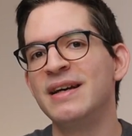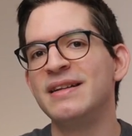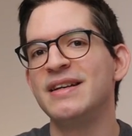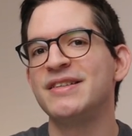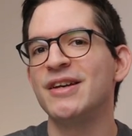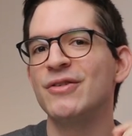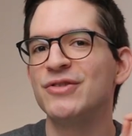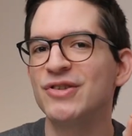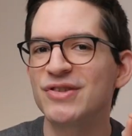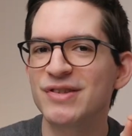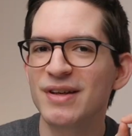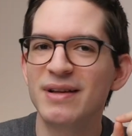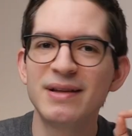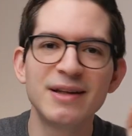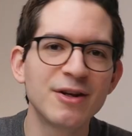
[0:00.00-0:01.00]
they sound
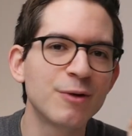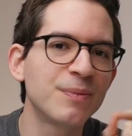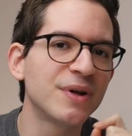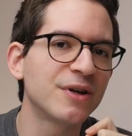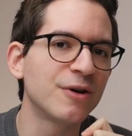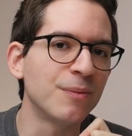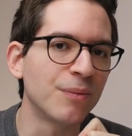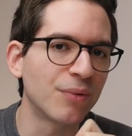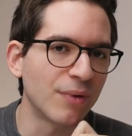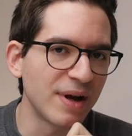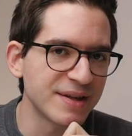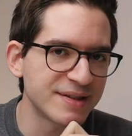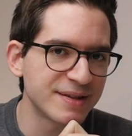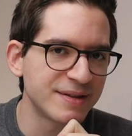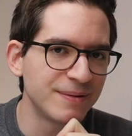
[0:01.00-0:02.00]
just a little bit
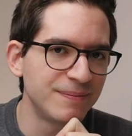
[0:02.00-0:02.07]
compressed.